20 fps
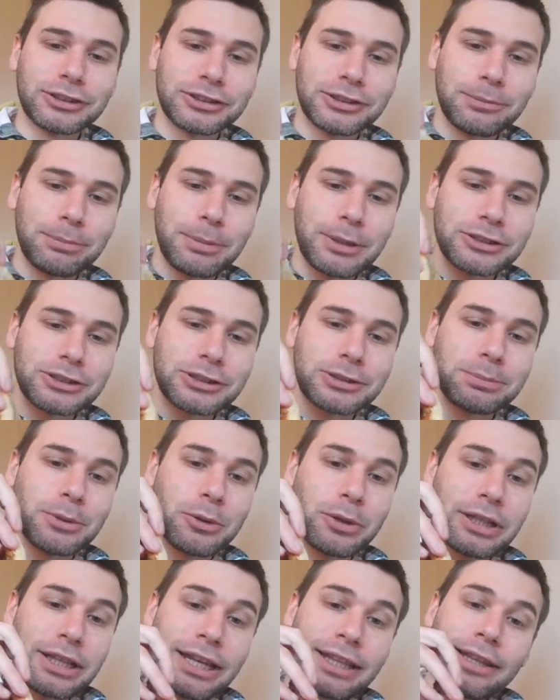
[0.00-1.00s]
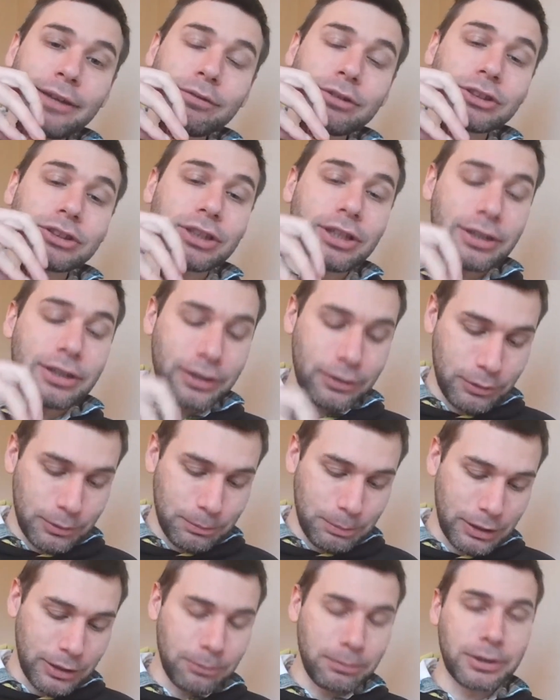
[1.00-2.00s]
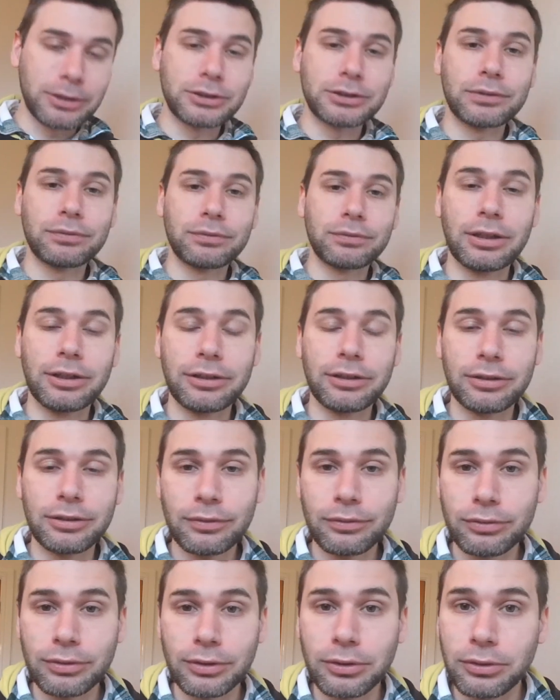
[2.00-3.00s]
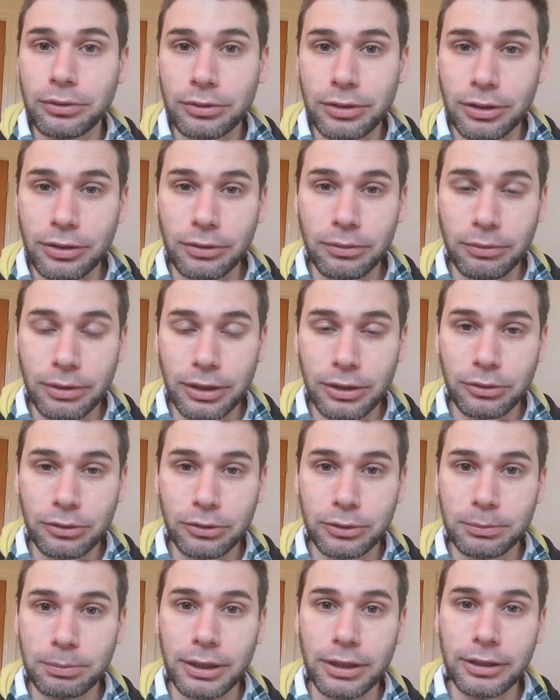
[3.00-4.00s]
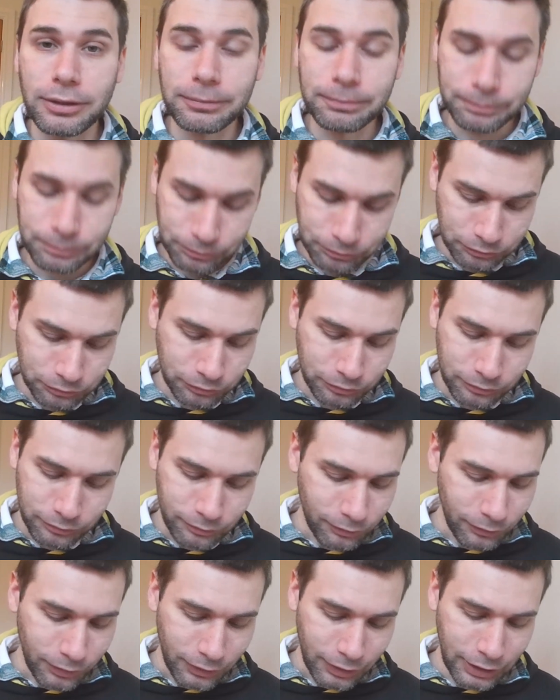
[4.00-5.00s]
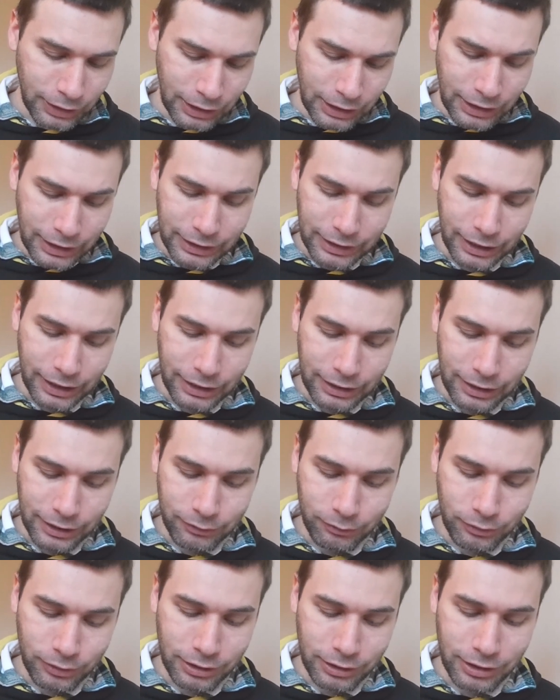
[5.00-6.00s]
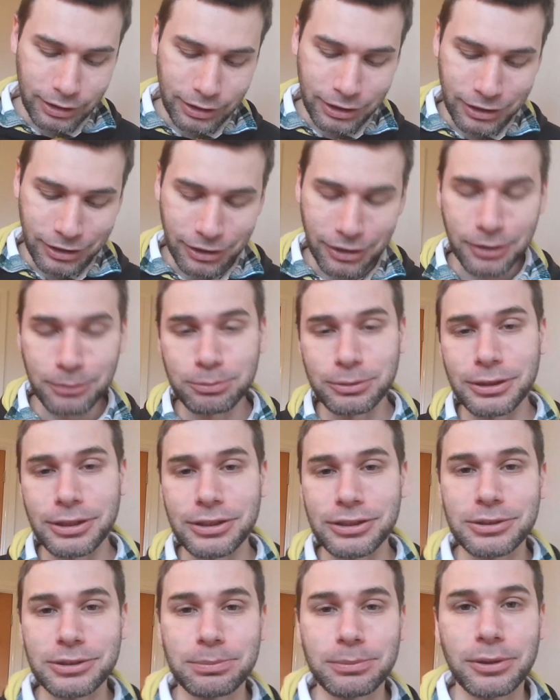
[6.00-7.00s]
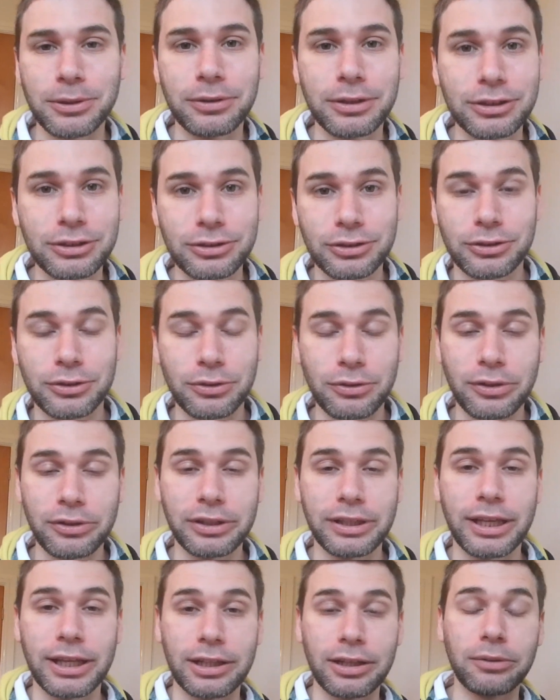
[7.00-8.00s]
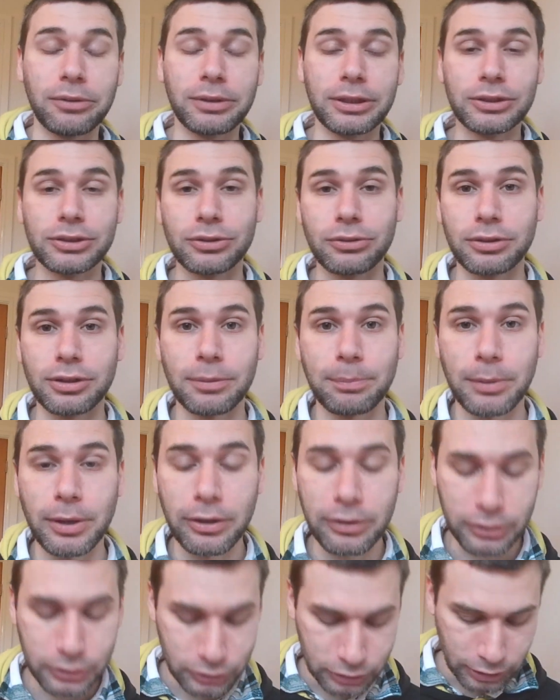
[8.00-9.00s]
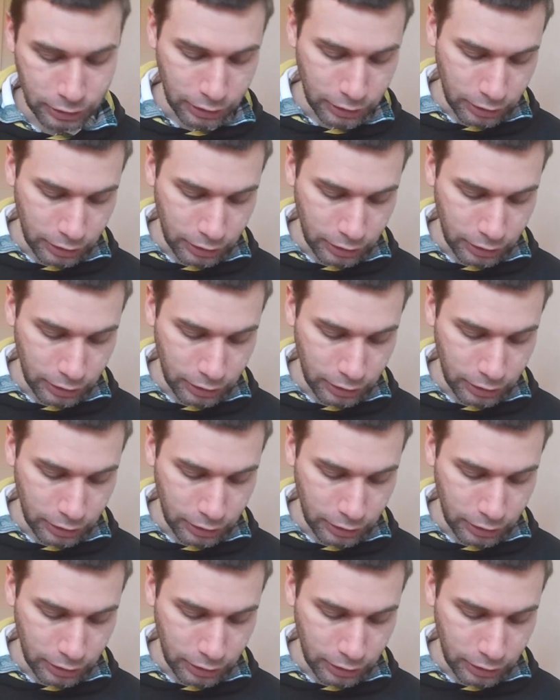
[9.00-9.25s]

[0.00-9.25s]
It's a bit small, and they never said it would be the most filling food in the world, but yeah, they really are pretty small, and you do get only two in a box.